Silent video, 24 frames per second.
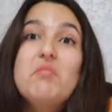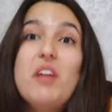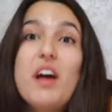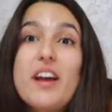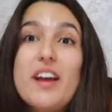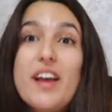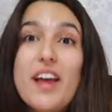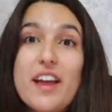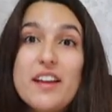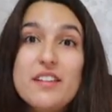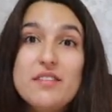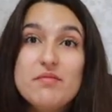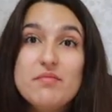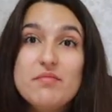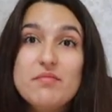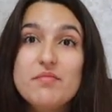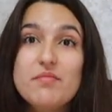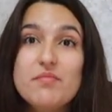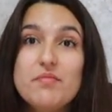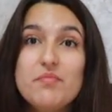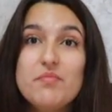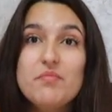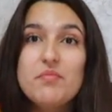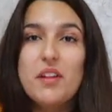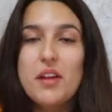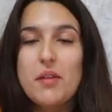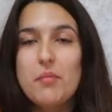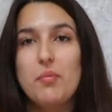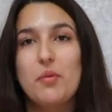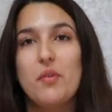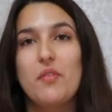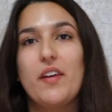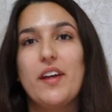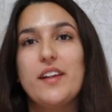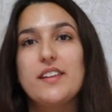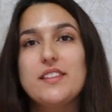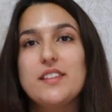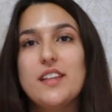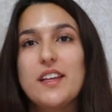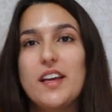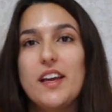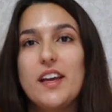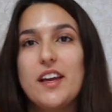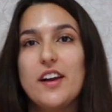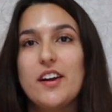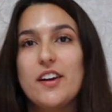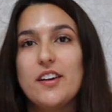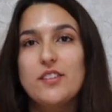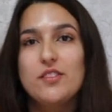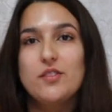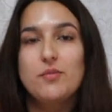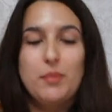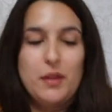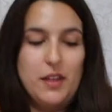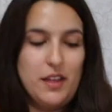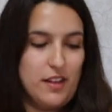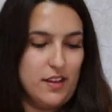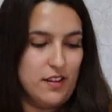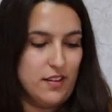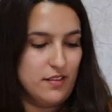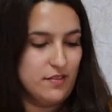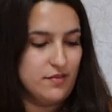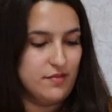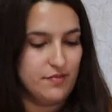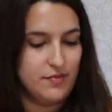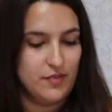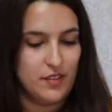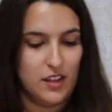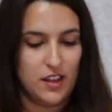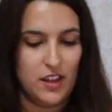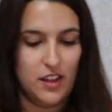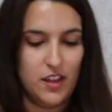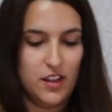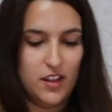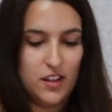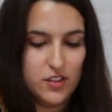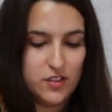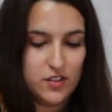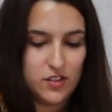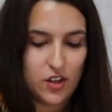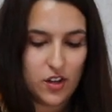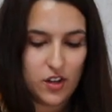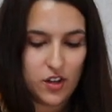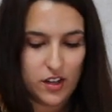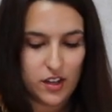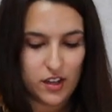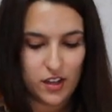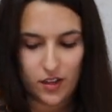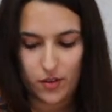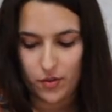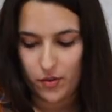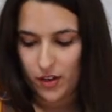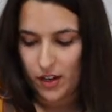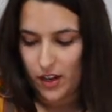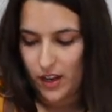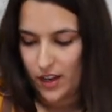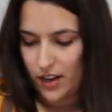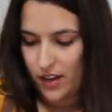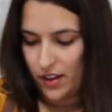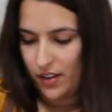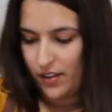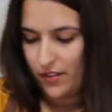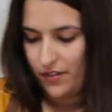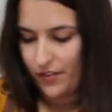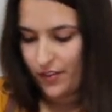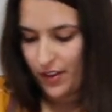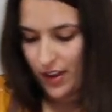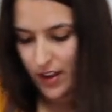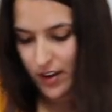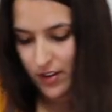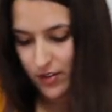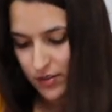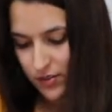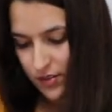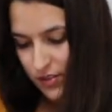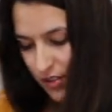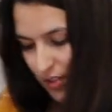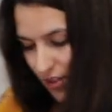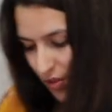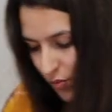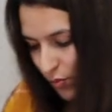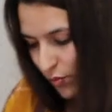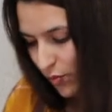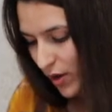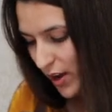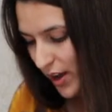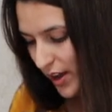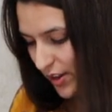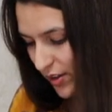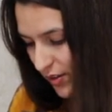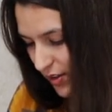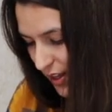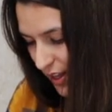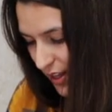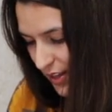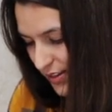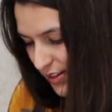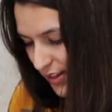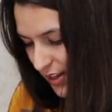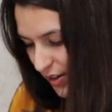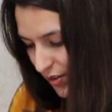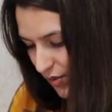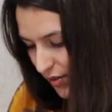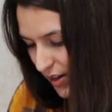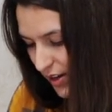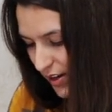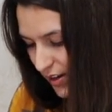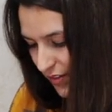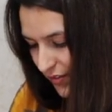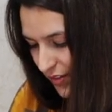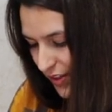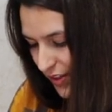again, improvising here, being totally creative. I don't see why you can't take creative